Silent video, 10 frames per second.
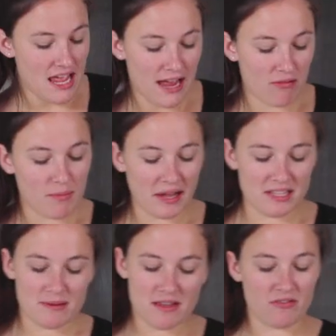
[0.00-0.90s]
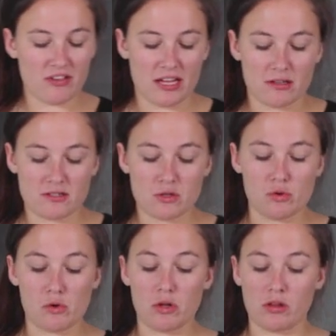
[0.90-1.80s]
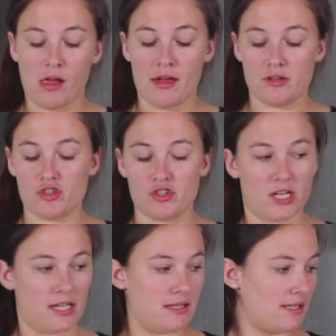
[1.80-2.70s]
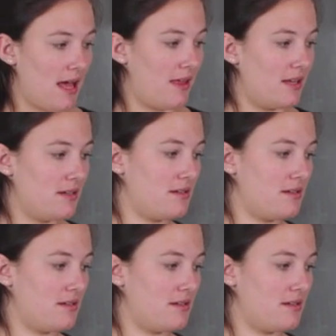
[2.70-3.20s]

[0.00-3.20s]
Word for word: It reminds me of like school lunch chicken salad.